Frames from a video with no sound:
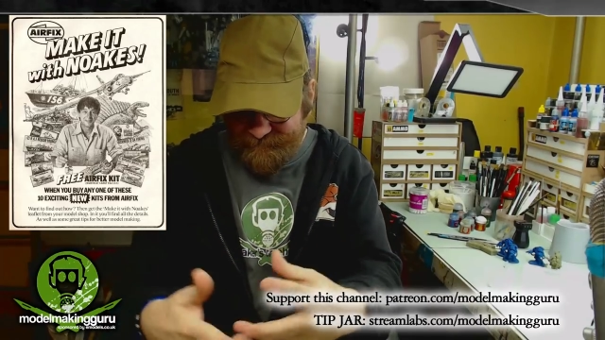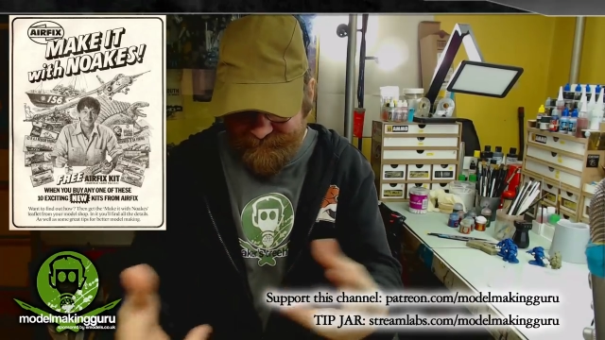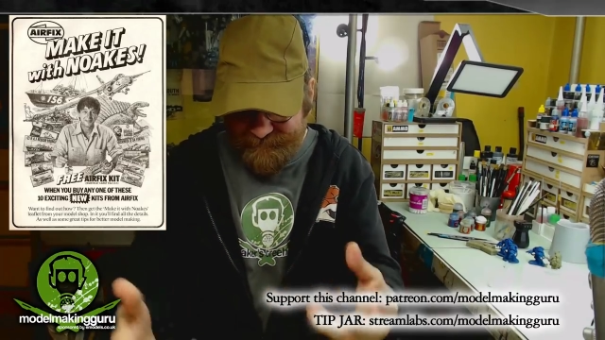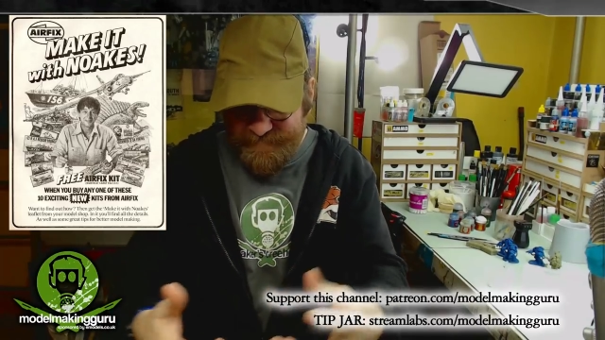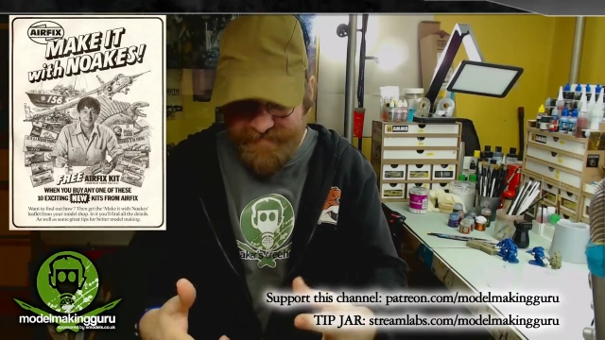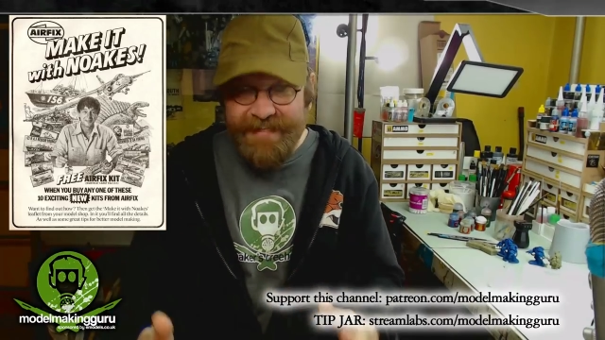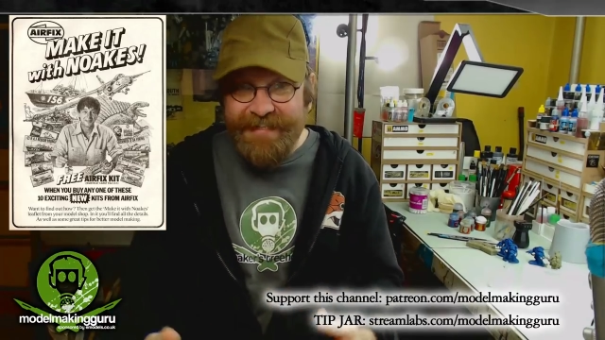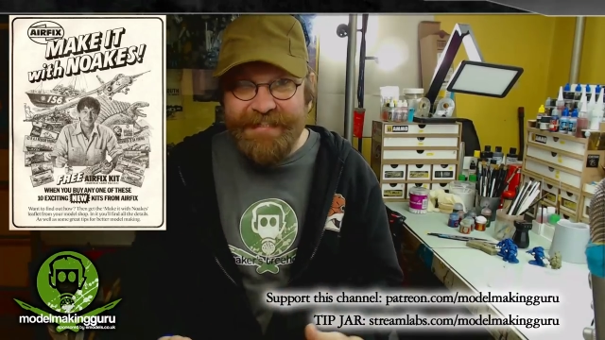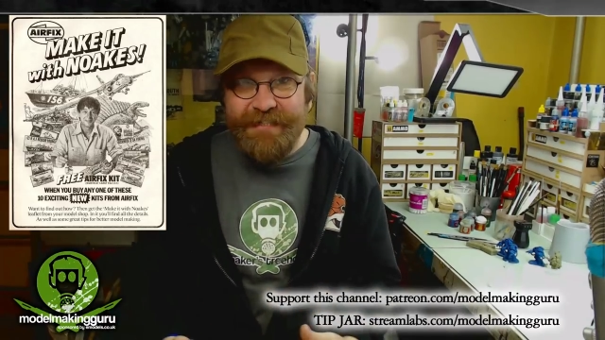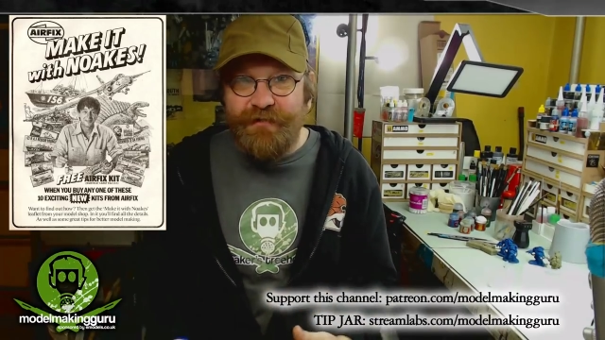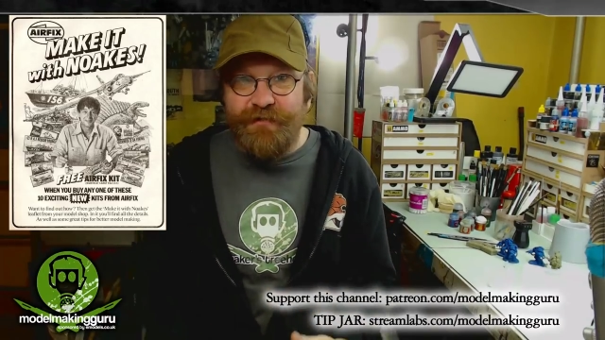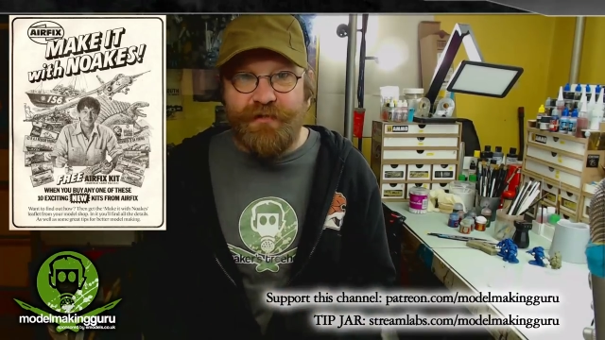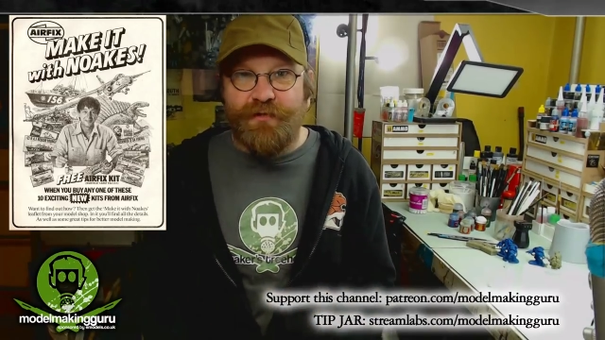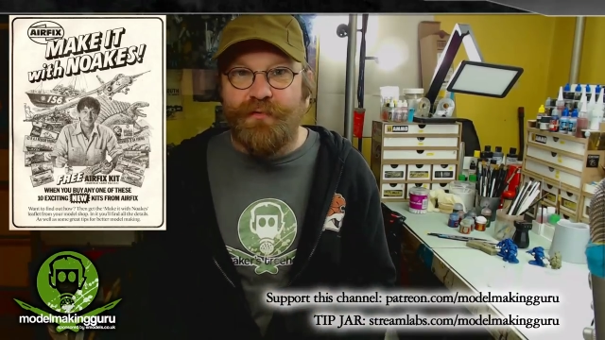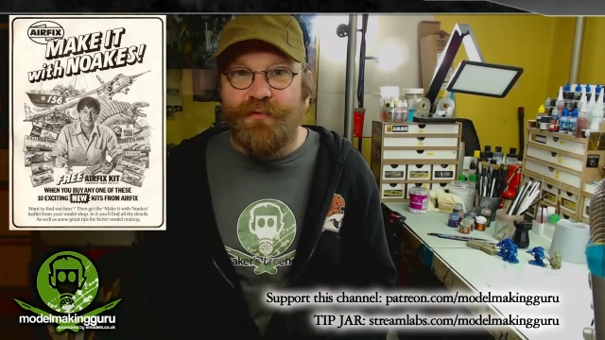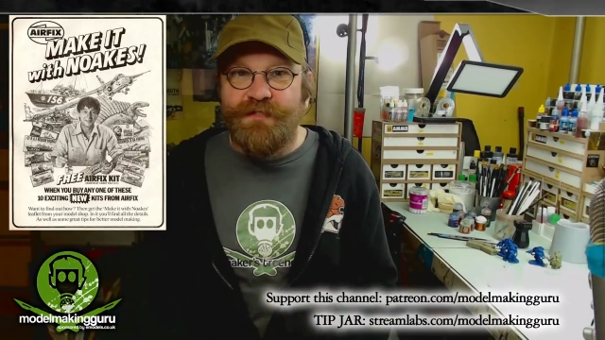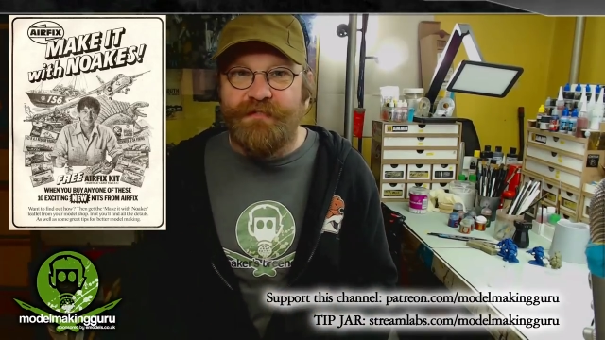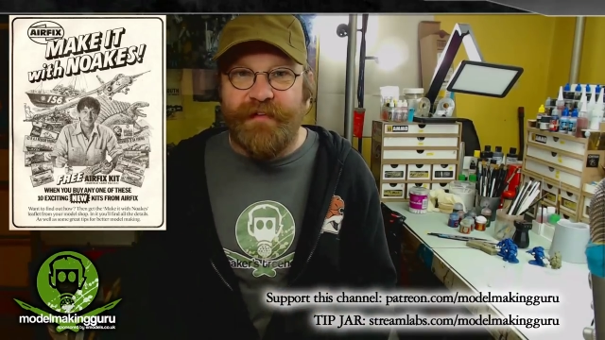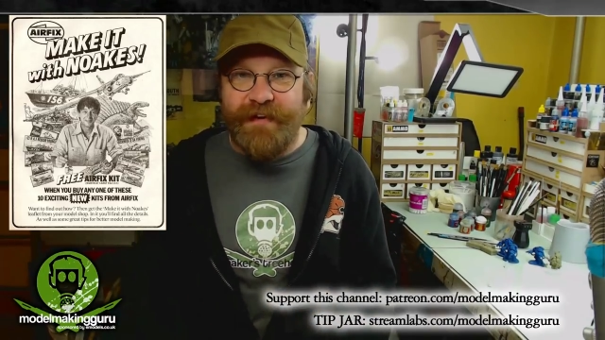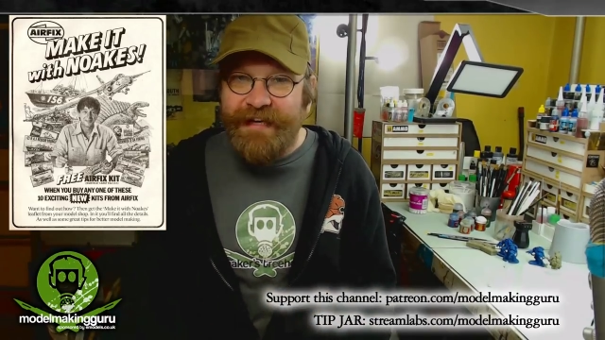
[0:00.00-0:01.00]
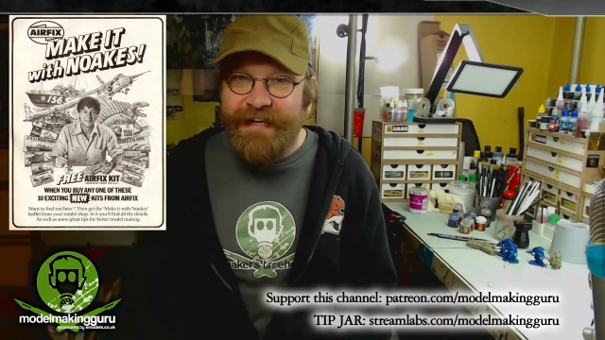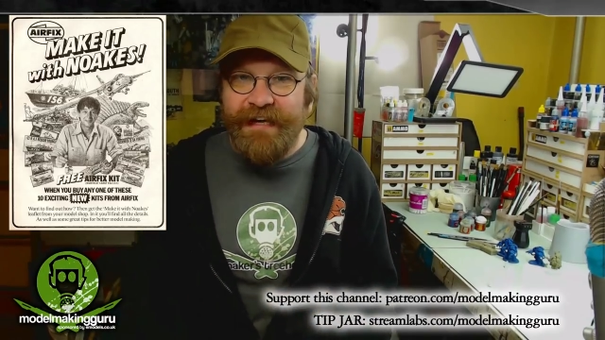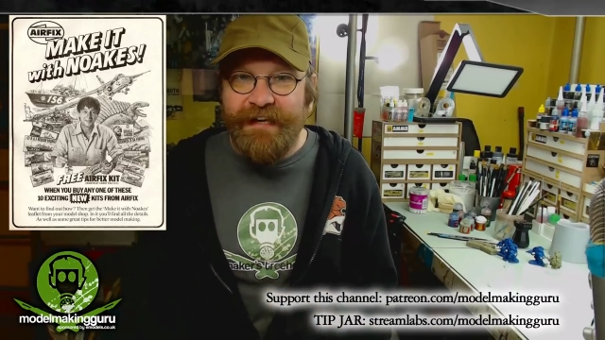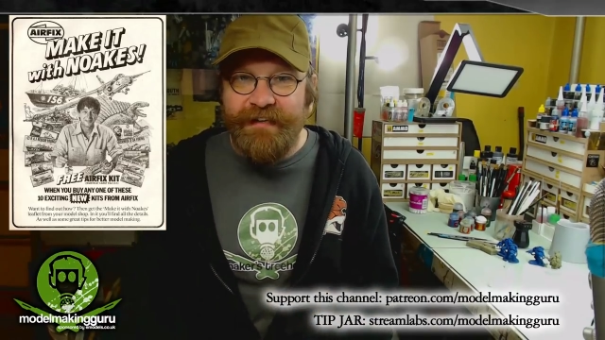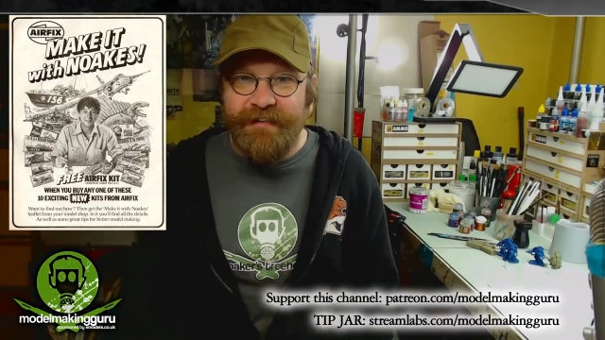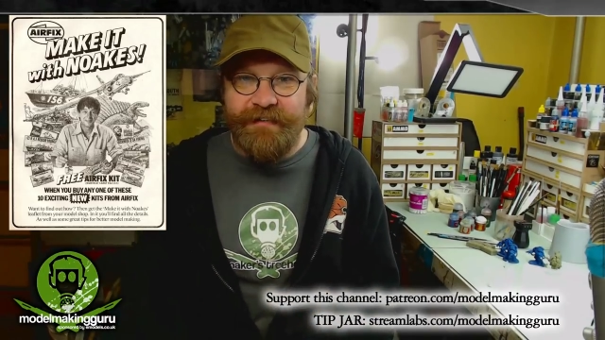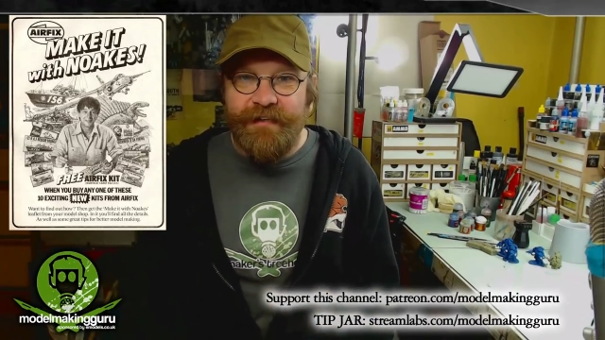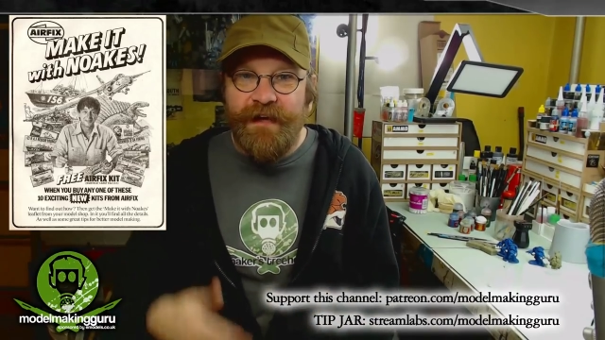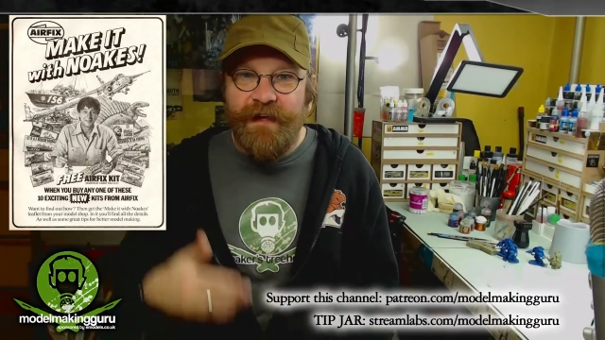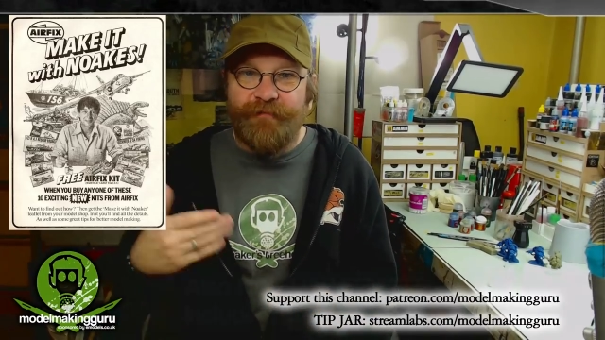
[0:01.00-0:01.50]
decent tools of any
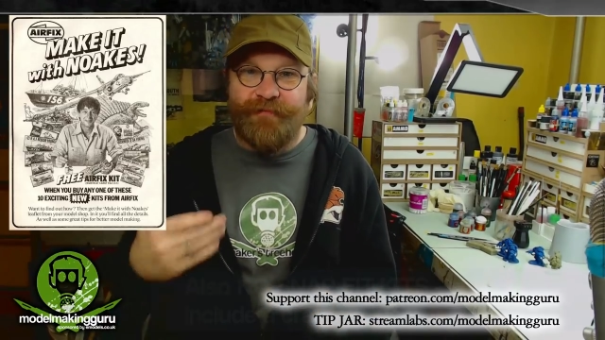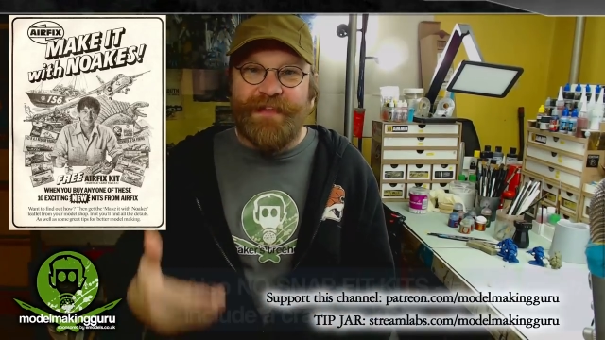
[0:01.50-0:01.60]
kind.